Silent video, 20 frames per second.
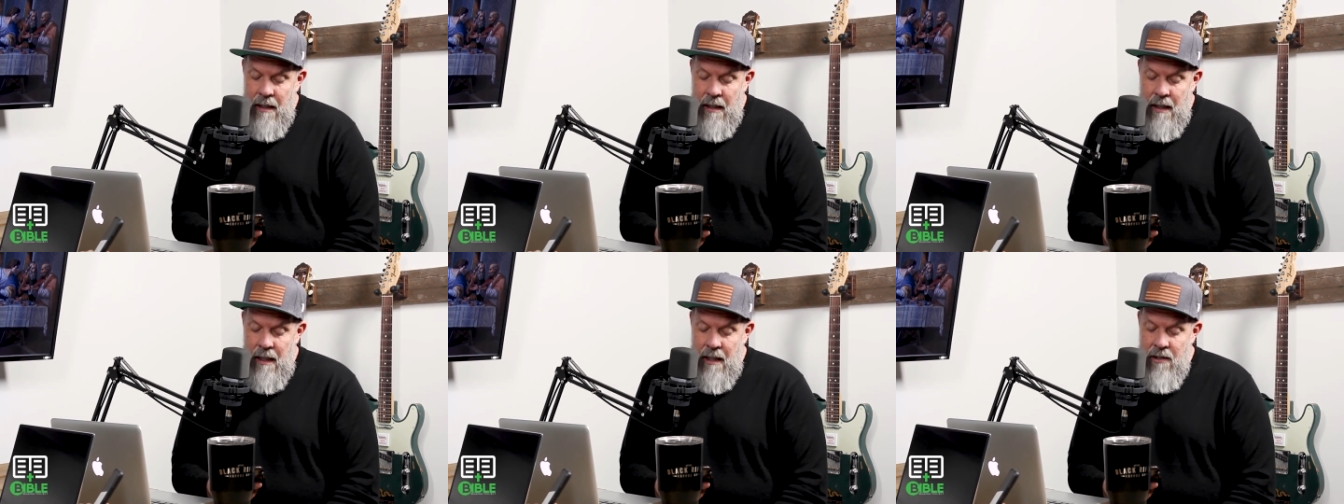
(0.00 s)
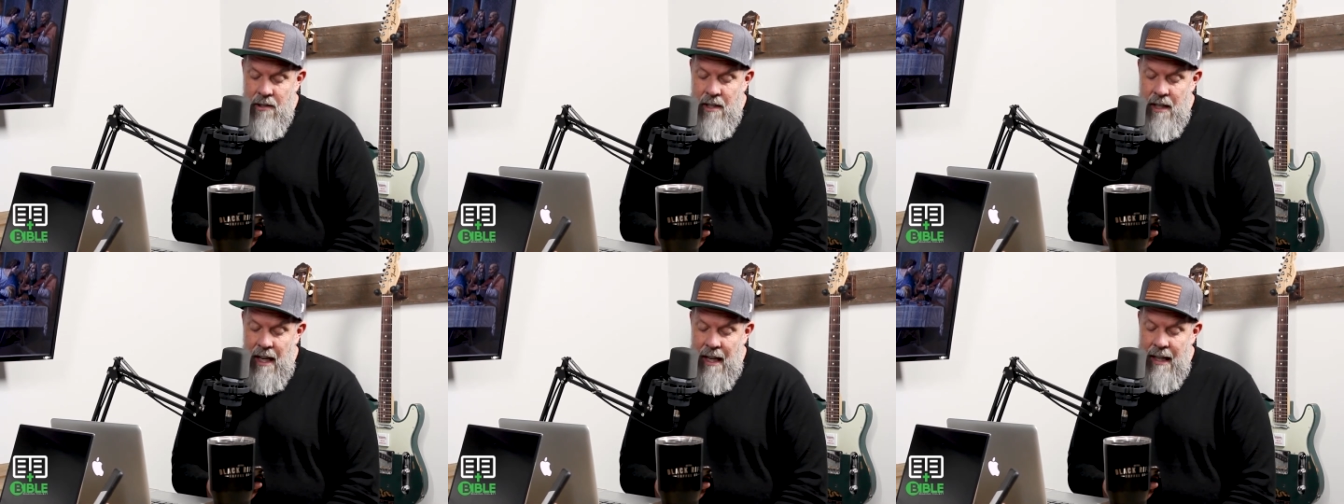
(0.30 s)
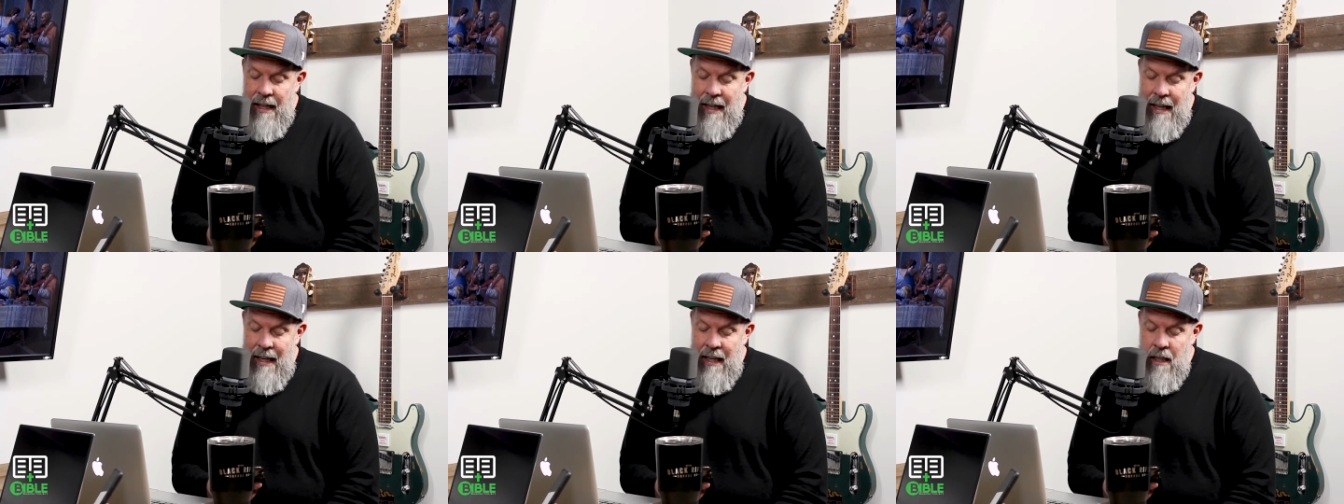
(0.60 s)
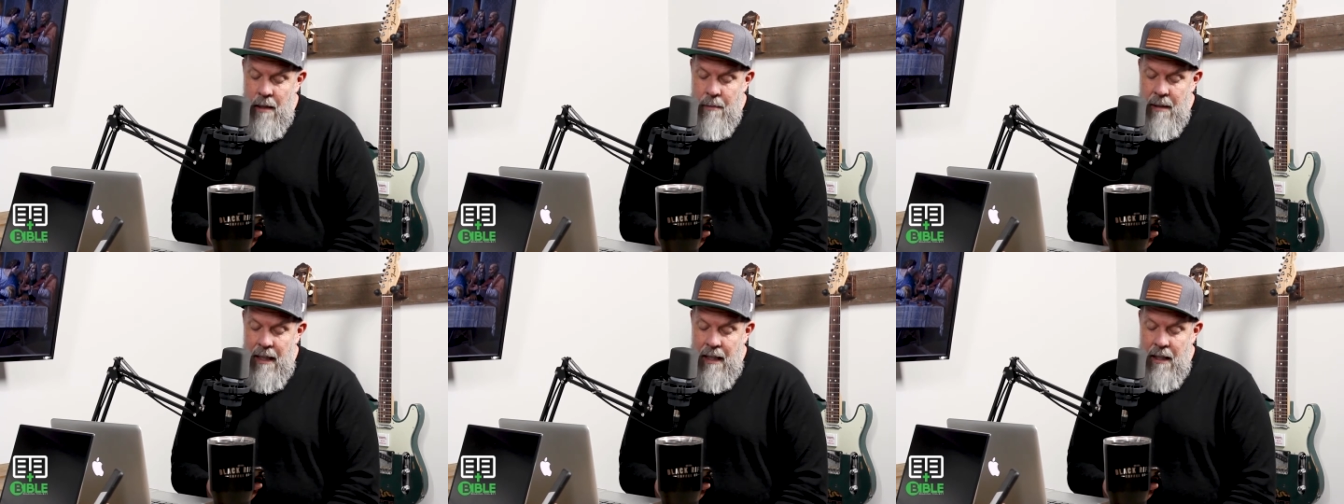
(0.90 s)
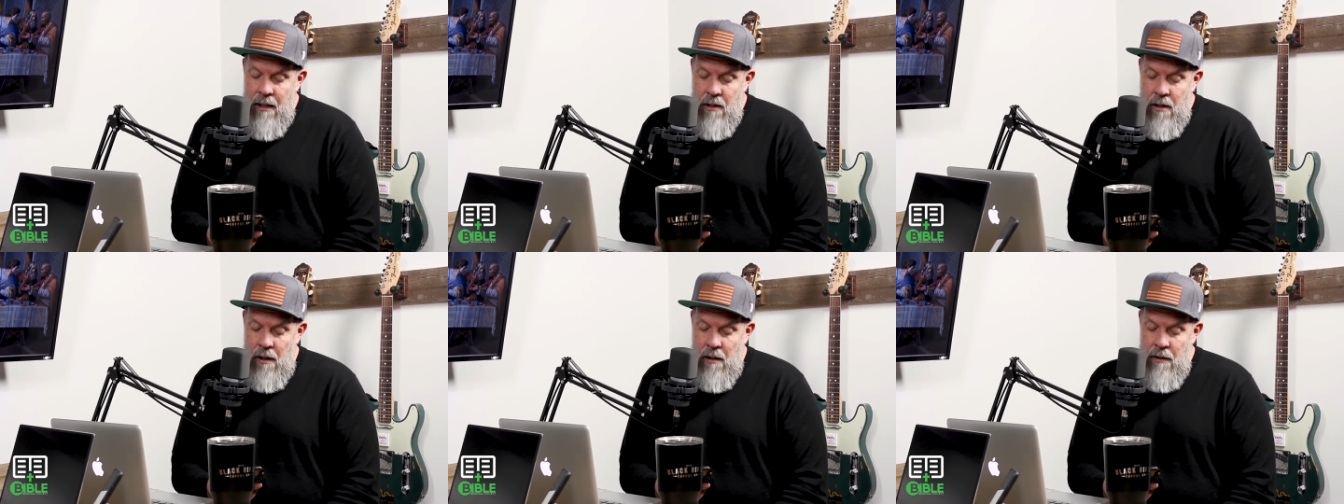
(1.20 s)
It is not an enemy
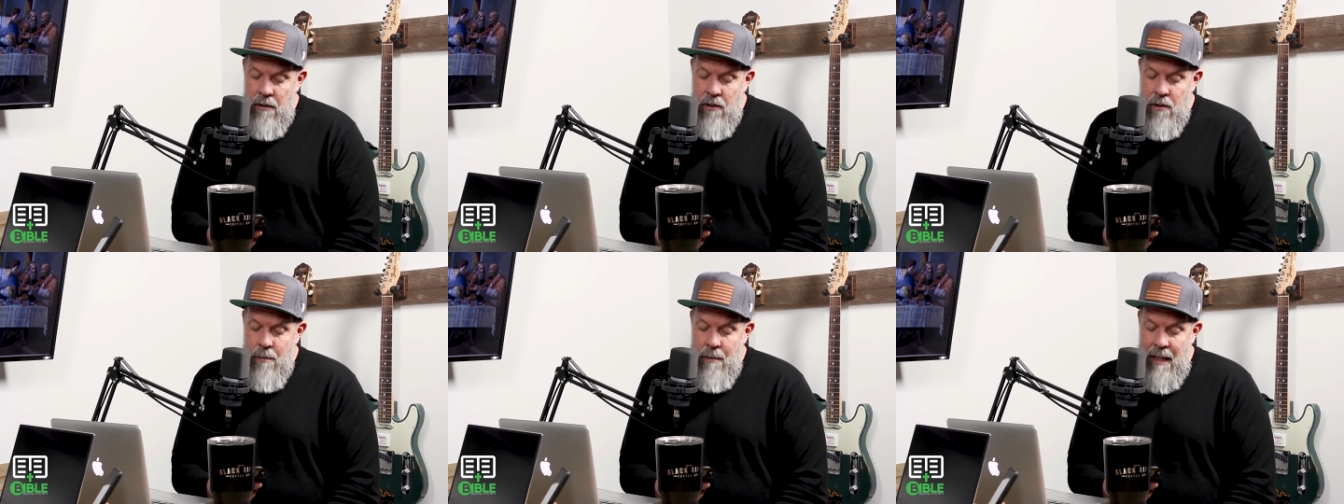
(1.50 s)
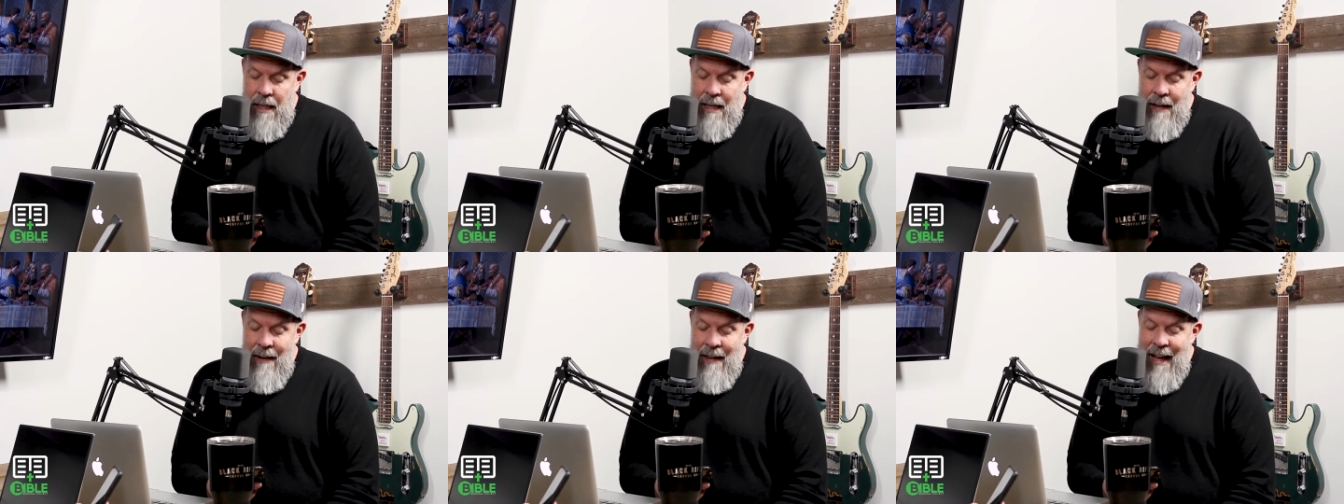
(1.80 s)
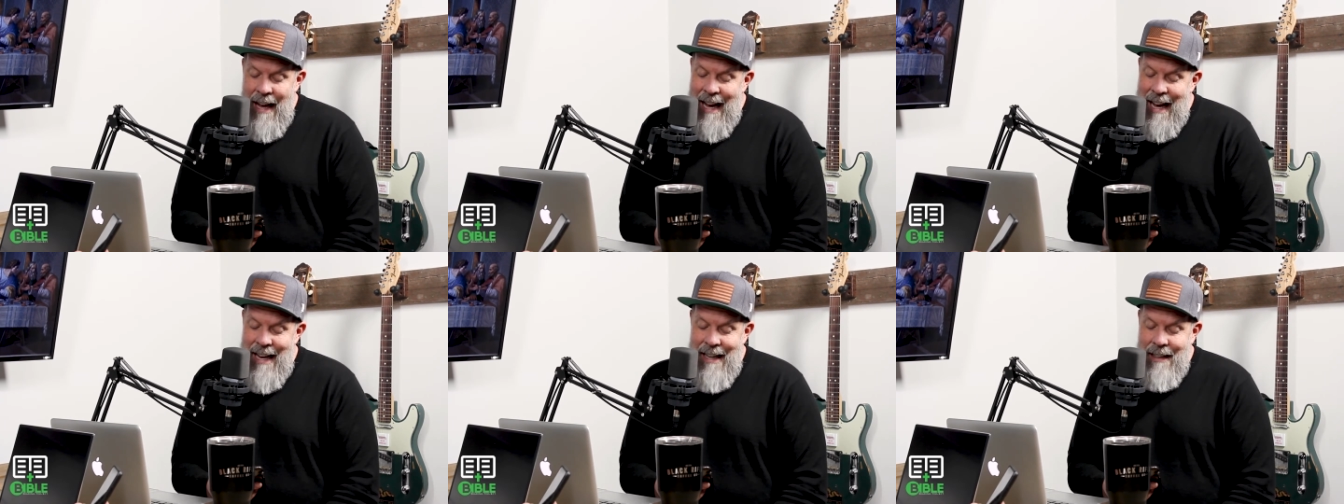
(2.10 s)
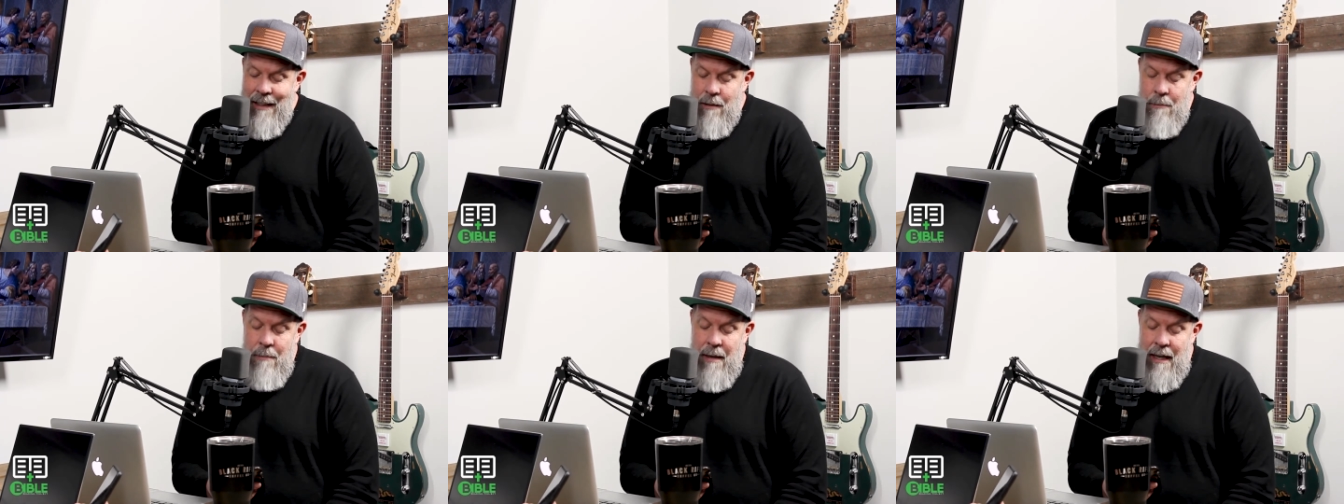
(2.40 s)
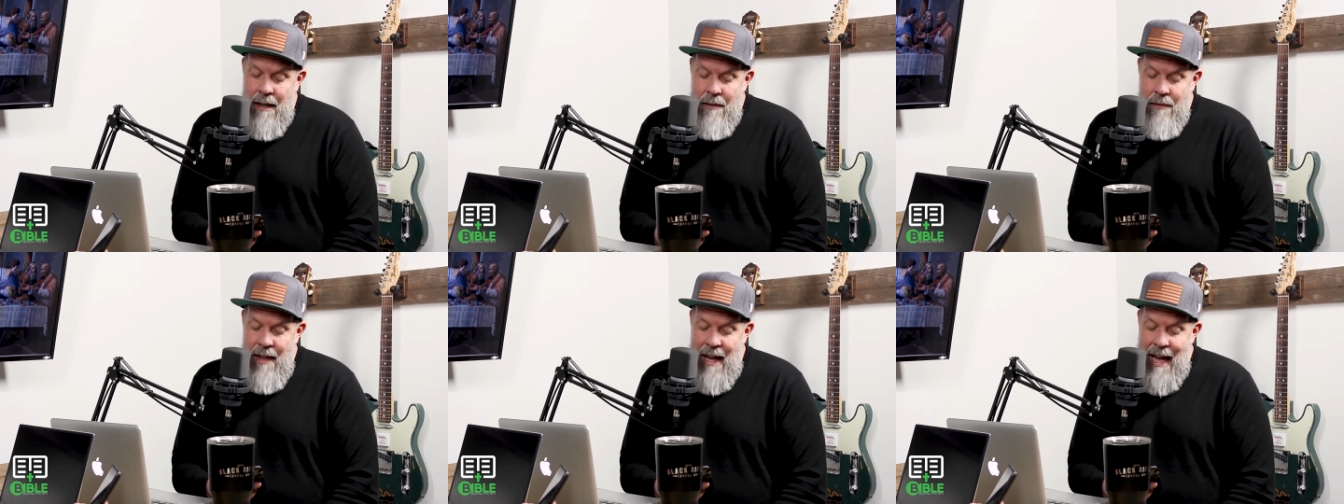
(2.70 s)
who taunts me. I can
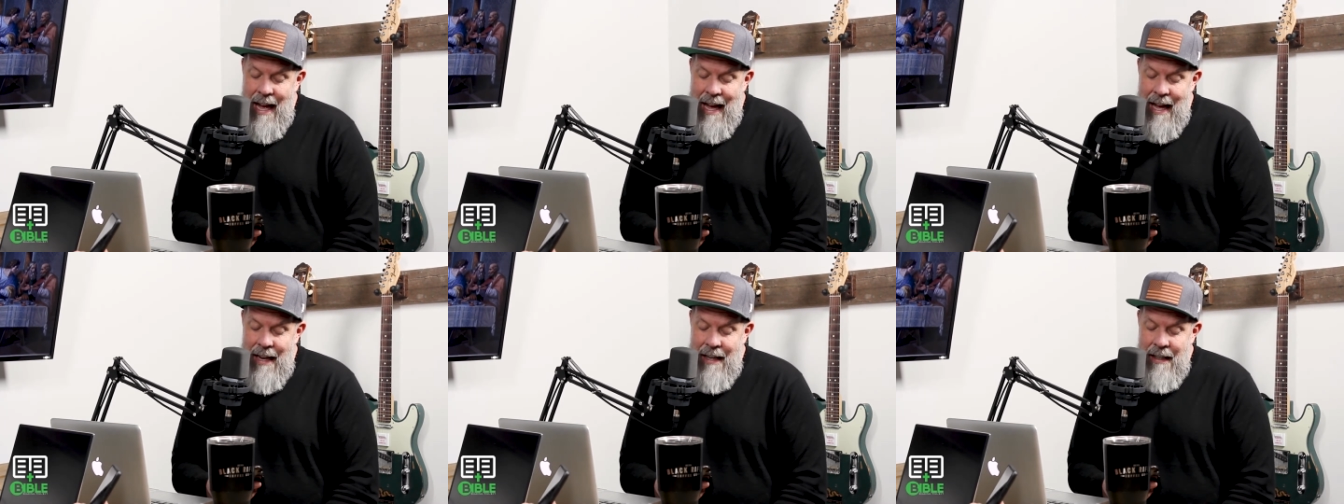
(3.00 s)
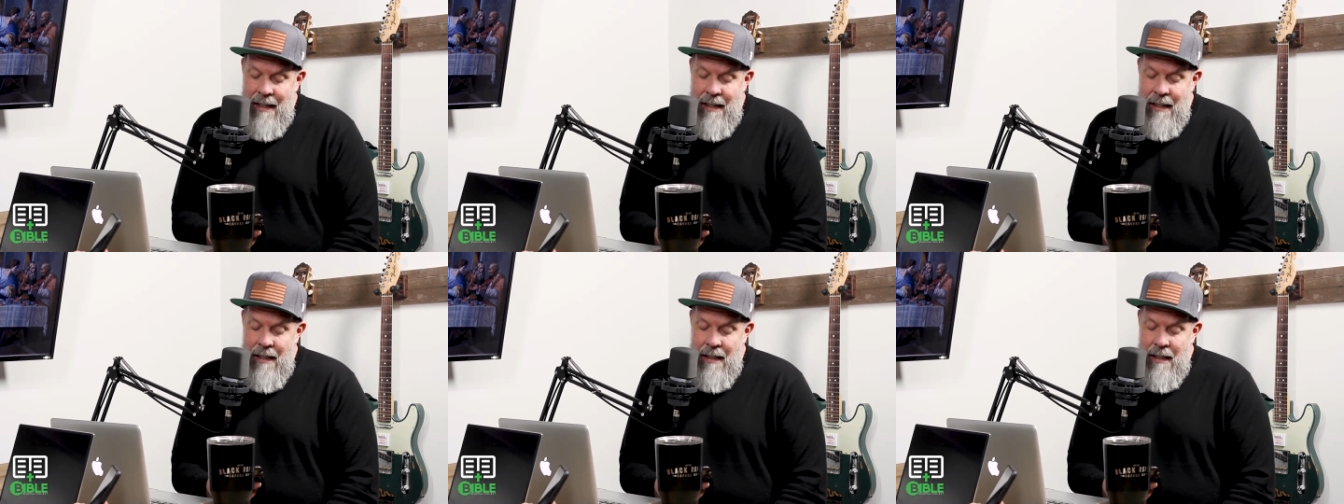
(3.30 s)
bear that.